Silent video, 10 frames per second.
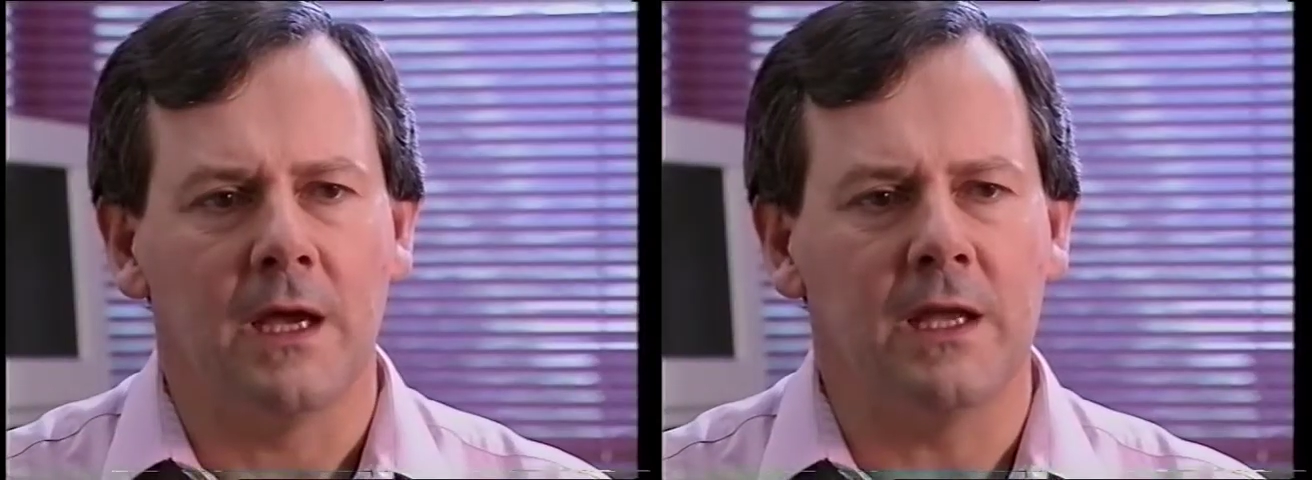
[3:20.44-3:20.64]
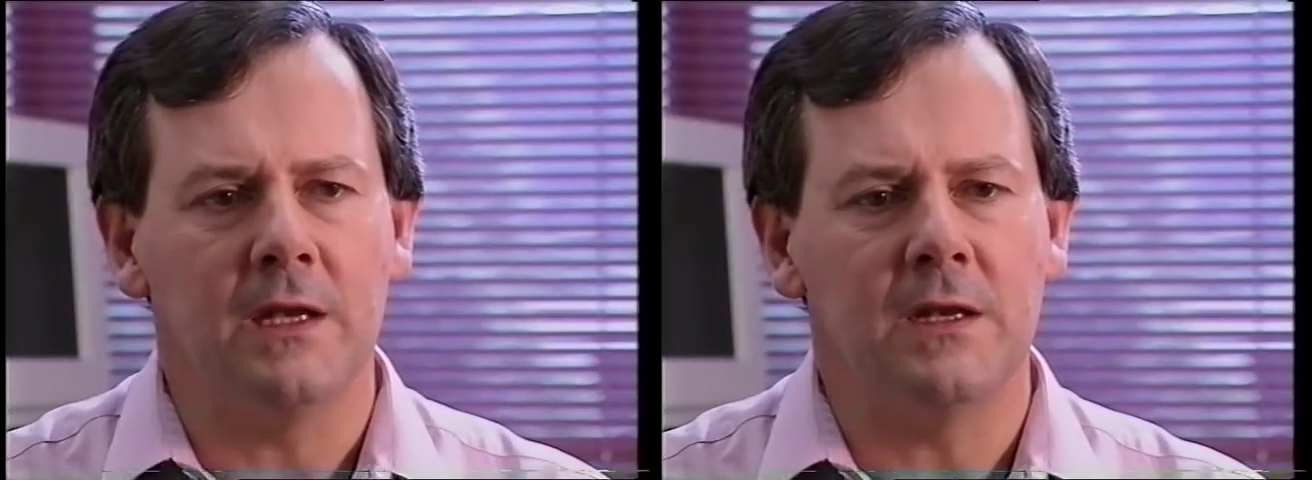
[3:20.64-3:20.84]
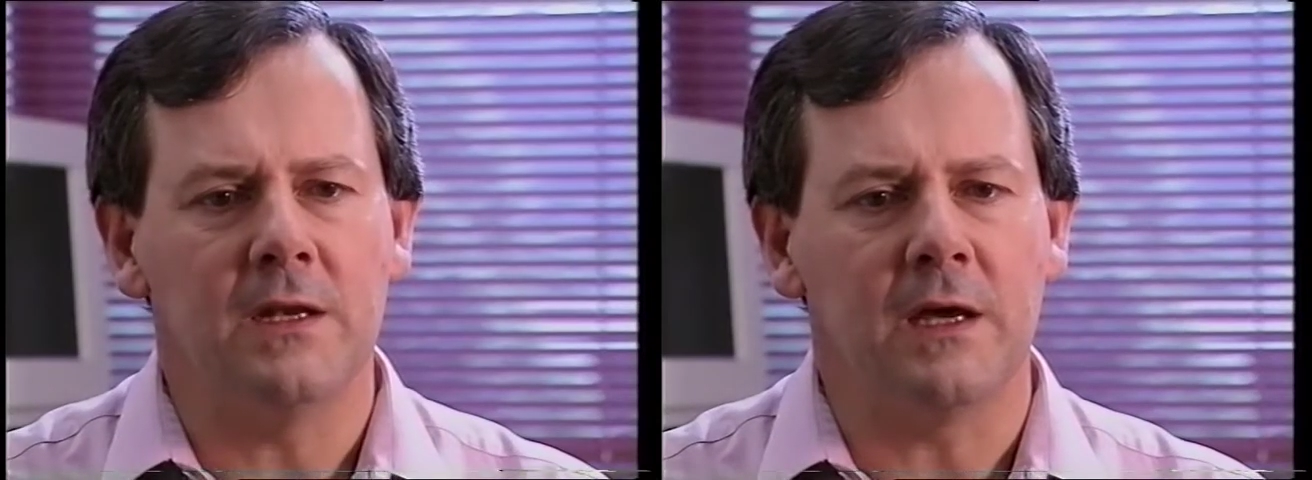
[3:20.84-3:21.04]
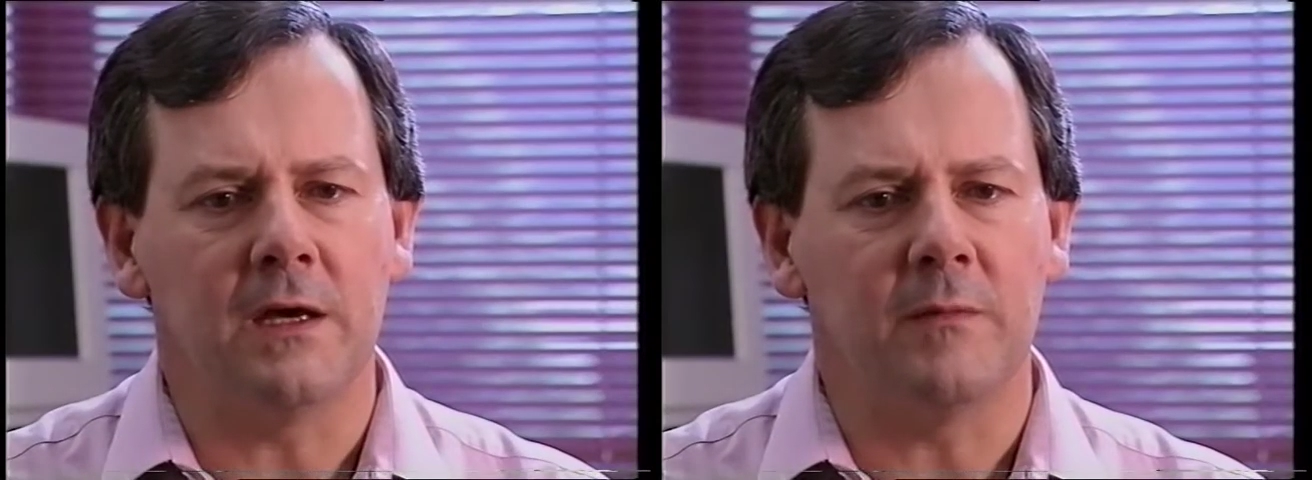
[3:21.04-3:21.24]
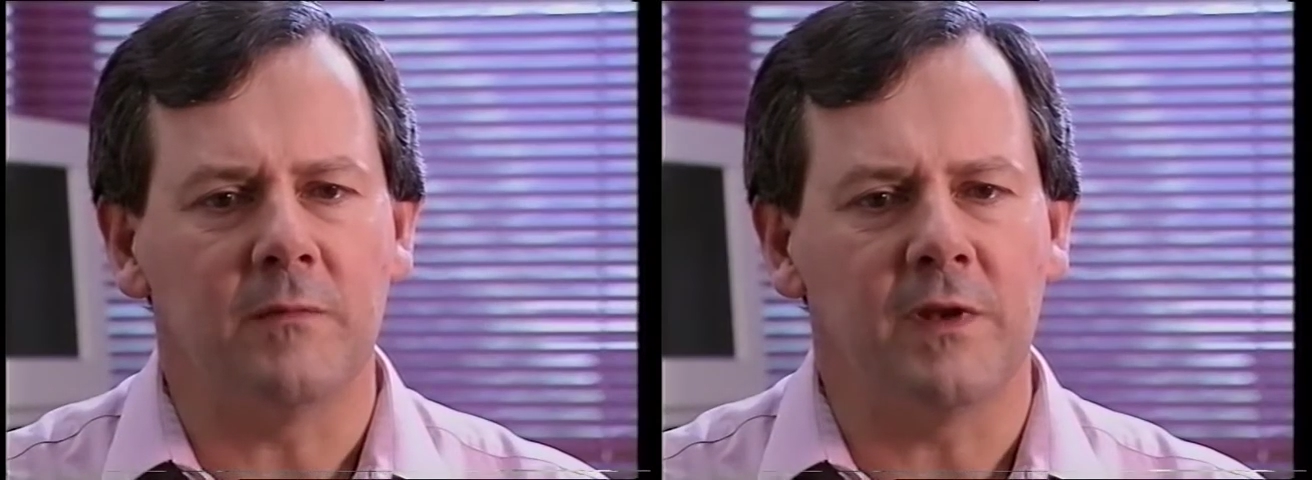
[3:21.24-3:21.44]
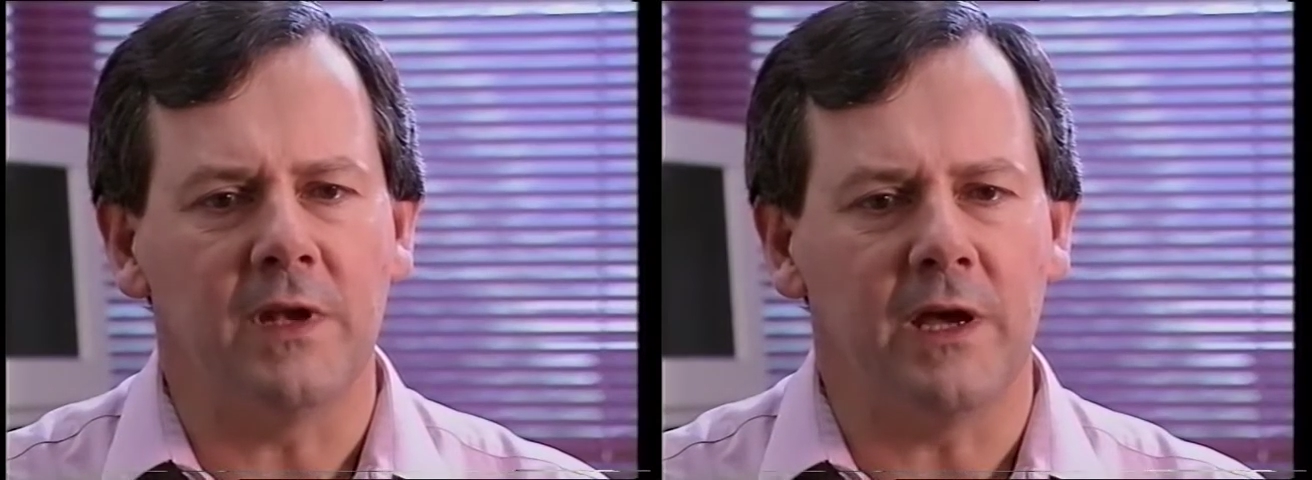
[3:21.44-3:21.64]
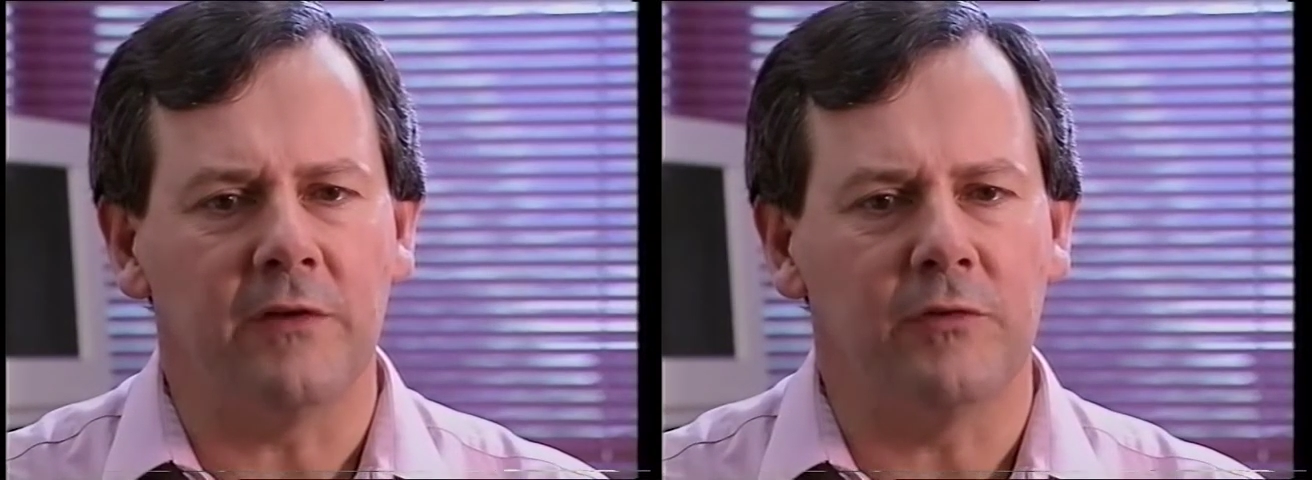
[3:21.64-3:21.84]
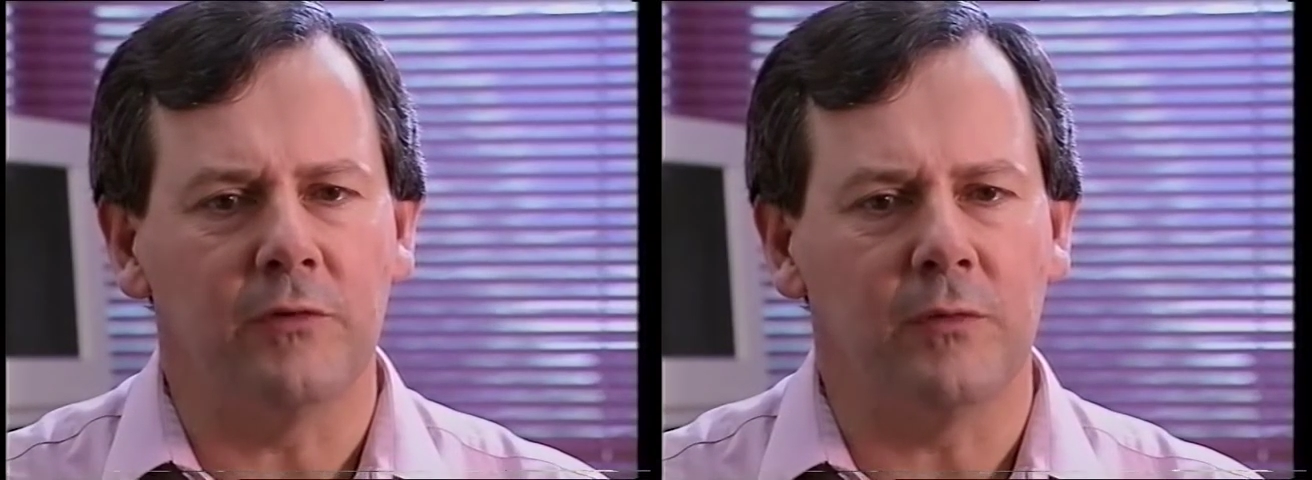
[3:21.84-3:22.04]
In the
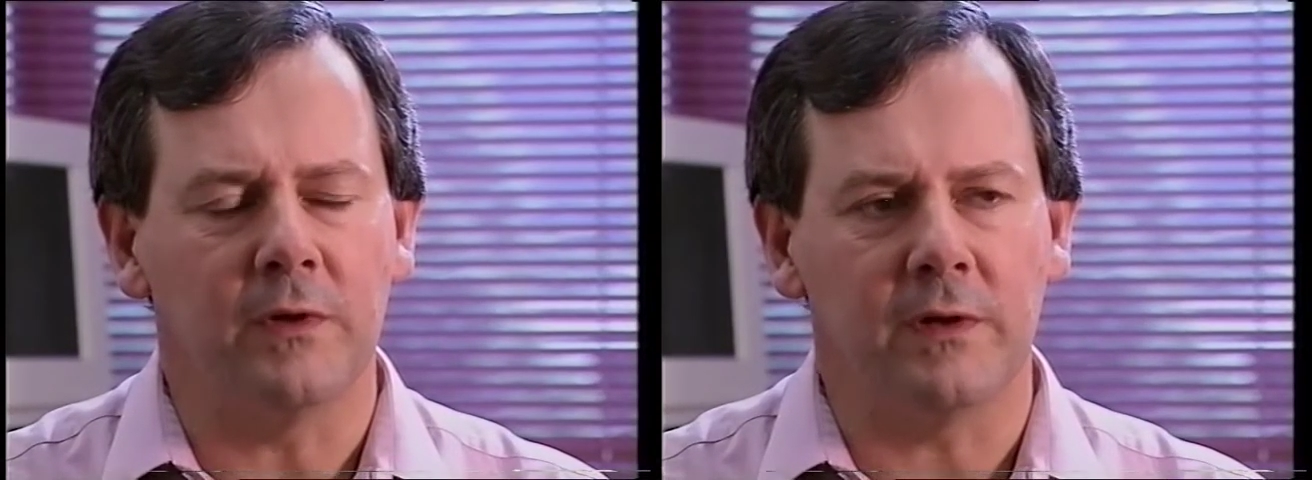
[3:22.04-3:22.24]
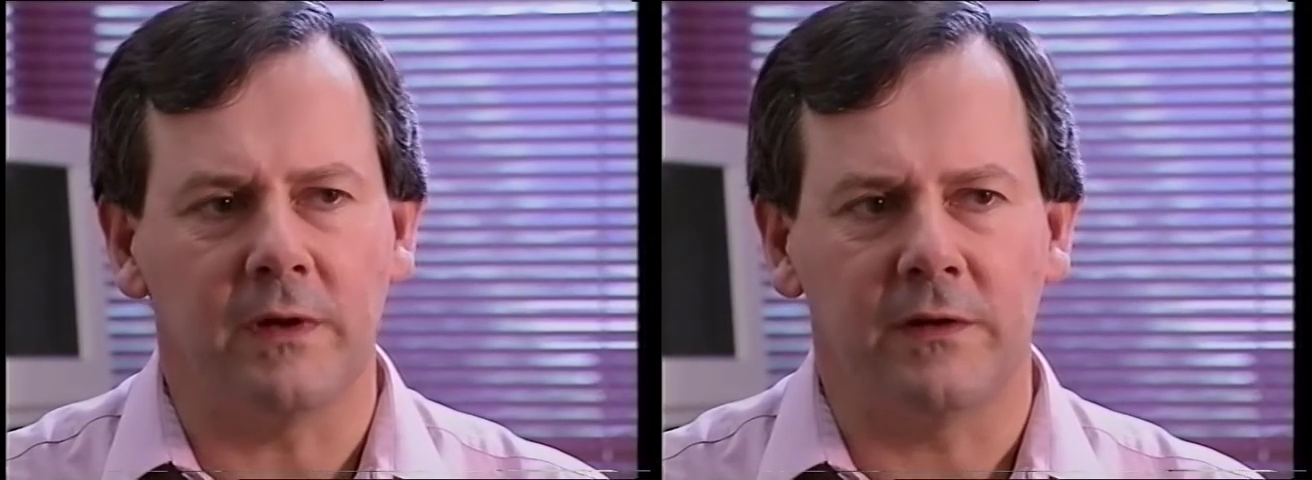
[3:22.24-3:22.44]
nardoo,